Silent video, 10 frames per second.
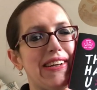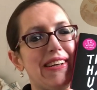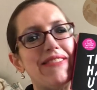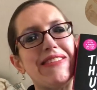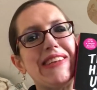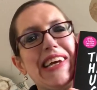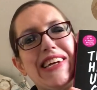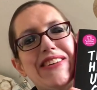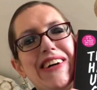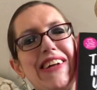And thank
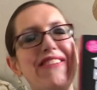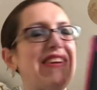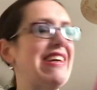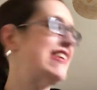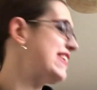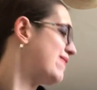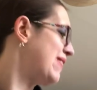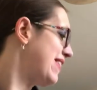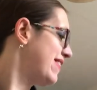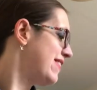you, Charlie, for lending it to
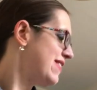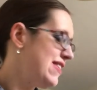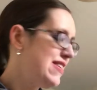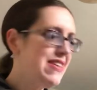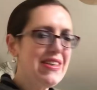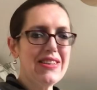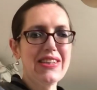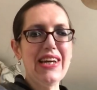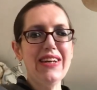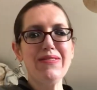me.
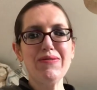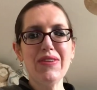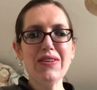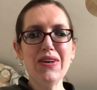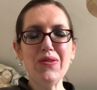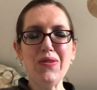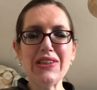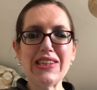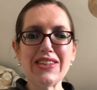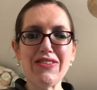See? I don't always
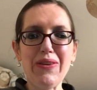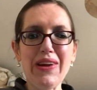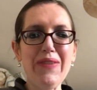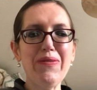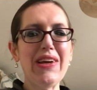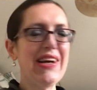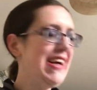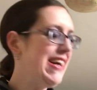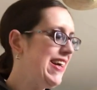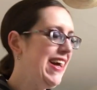disagree with her.
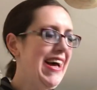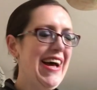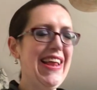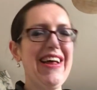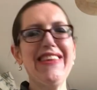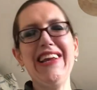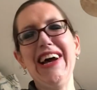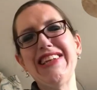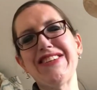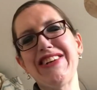Then I
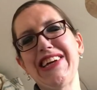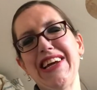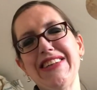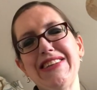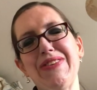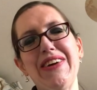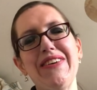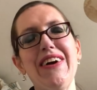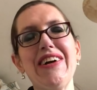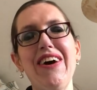had to read a kid's book.
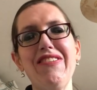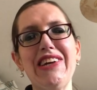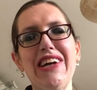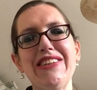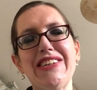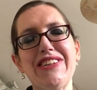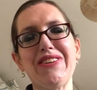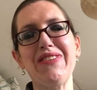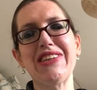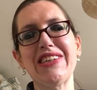I can't really go into
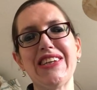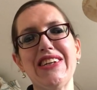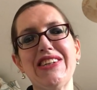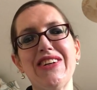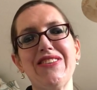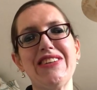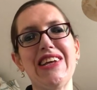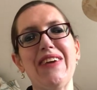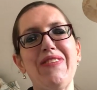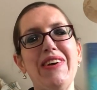descriptions because of the children's
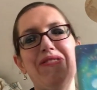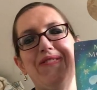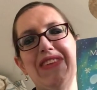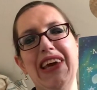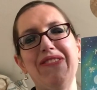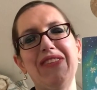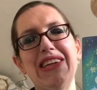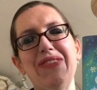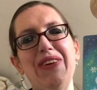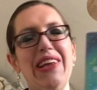thing, but yeah, I
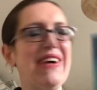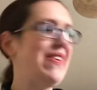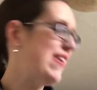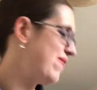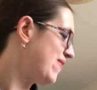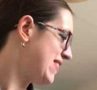did pick that one up.